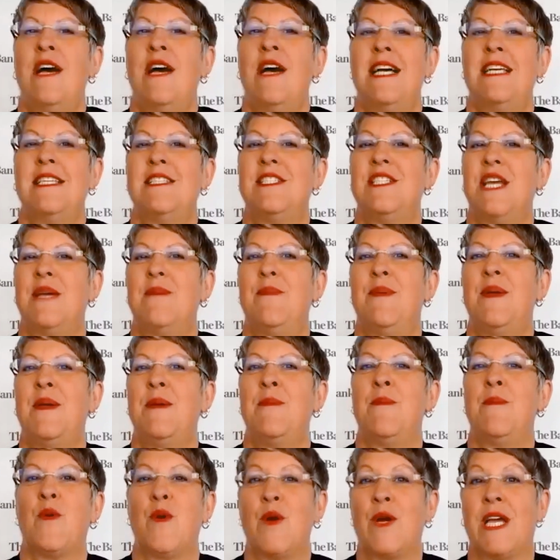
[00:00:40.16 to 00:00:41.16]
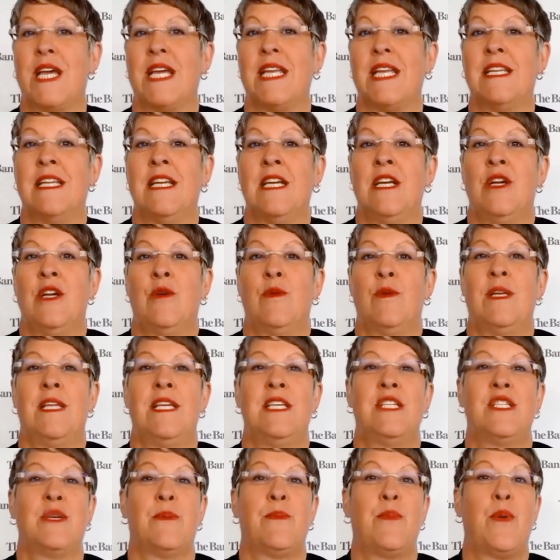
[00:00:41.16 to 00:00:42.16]
has JPMorgan
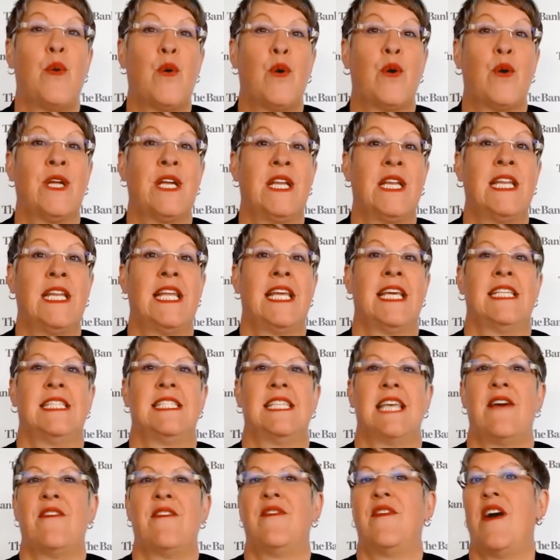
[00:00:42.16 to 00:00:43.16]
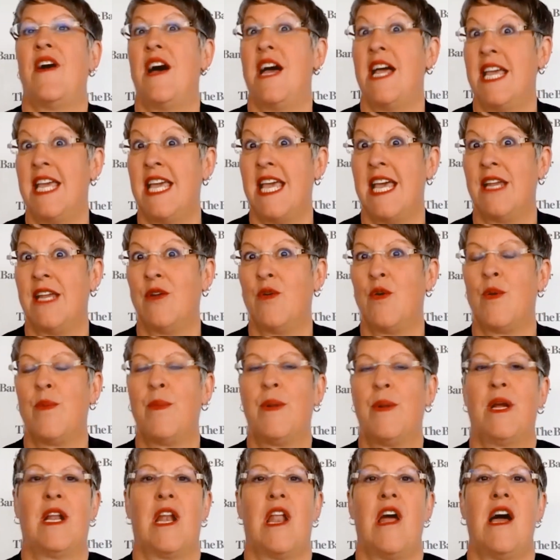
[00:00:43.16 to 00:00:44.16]
really supported its FI and
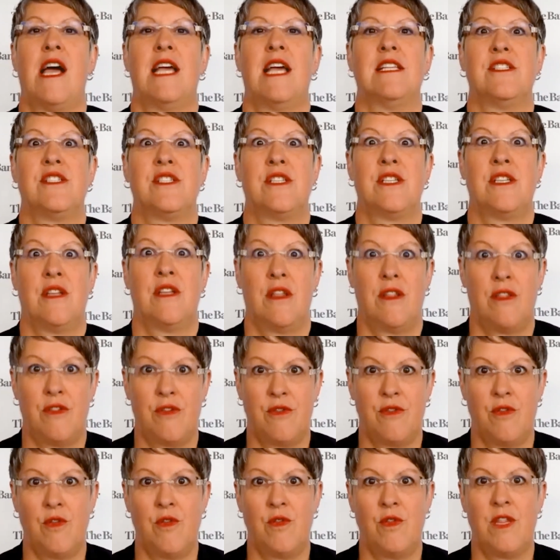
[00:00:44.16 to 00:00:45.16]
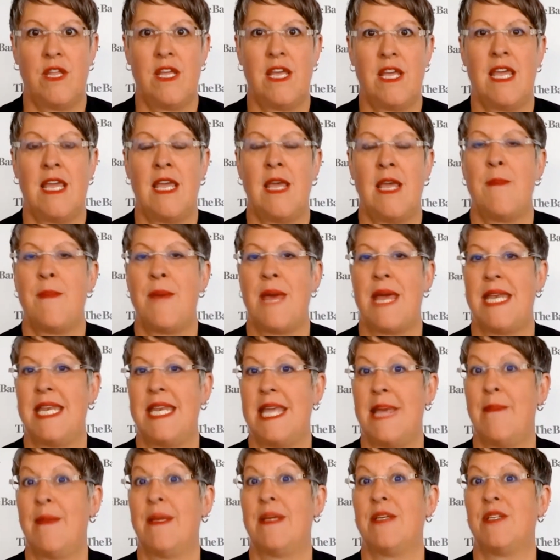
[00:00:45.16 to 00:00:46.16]
corporate clients through the
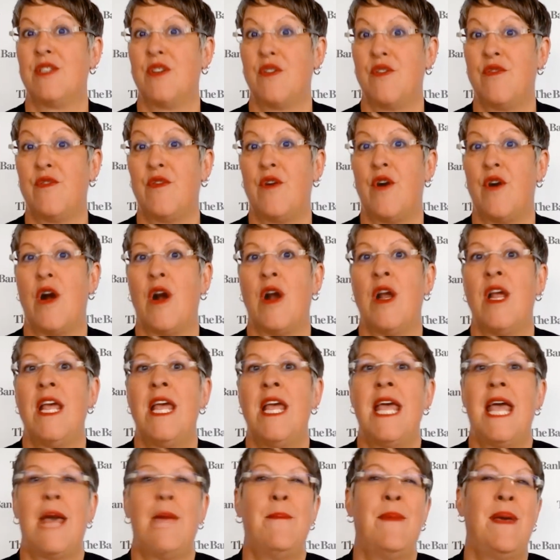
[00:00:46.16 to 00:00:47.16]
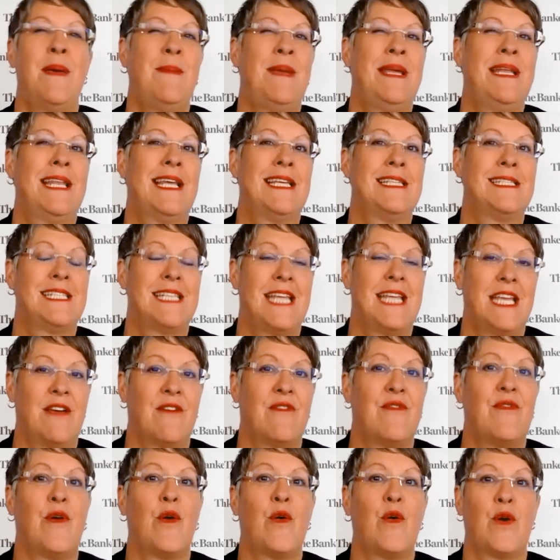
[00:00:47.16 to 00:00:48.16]
pandemic so far? And maybe let's take a
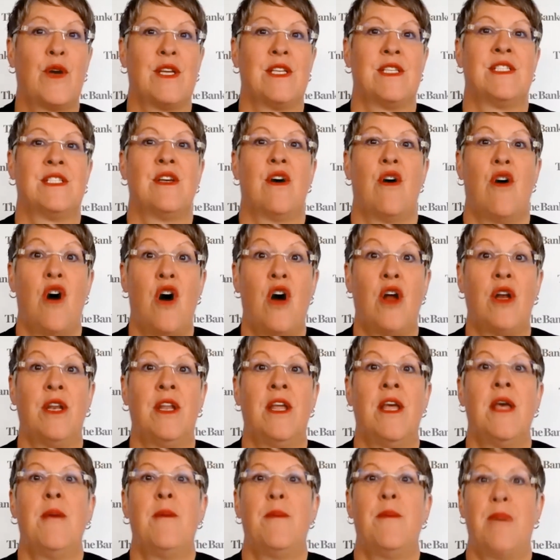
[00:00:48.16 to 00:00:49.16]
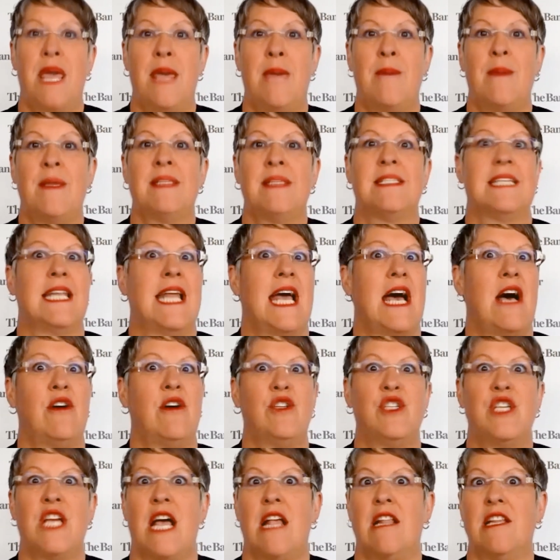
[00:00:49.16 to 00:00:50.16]
focus on payments and
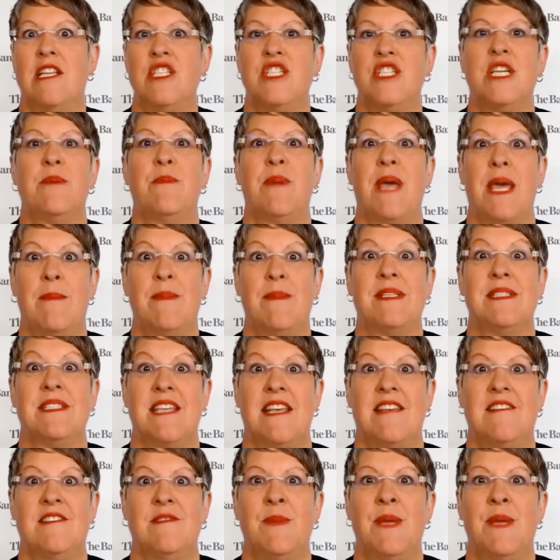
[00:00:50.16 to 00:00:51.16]
how challenging payments has